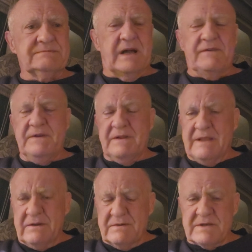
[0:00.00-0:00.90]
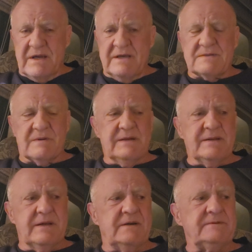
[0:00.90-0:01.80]
I feel energized right
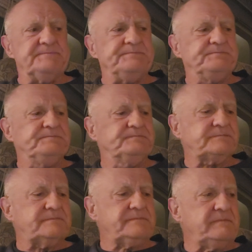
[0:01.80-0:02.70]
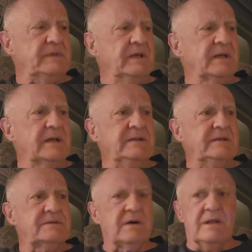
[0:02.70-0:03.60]
now. And I
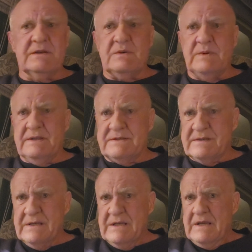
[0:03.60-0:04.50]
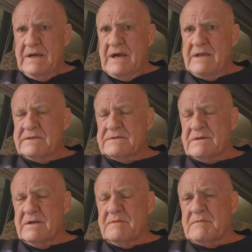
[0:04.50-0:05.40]
need to call it quits. I
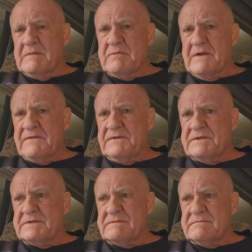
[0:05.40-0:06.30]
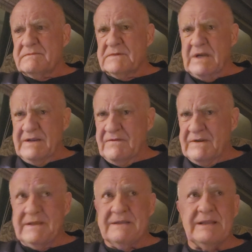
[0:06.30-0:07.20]
started my breakfast, got
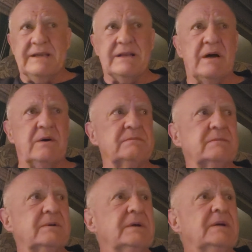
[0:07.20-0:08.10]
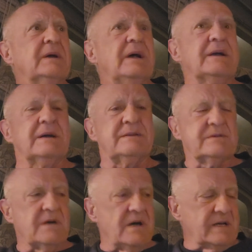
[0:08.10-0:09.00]
everything laid out. I got the
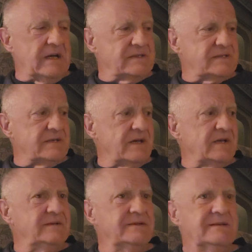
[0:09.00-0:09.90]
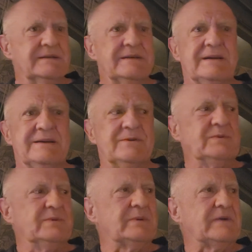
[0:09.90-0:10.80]
dog outside.
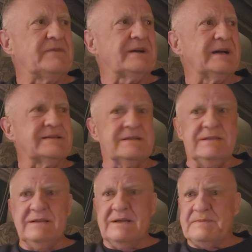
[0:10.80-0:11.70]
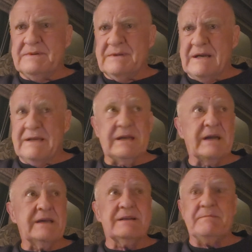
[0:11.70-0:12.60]
Ooh, I forgot to clean up. I got
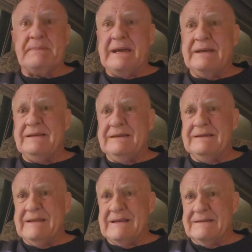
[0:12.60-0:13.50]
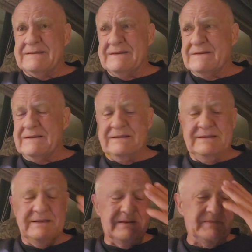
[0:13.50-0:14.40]
to get a baggie and get out there and
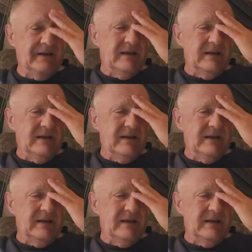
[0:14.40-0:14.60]
clean up.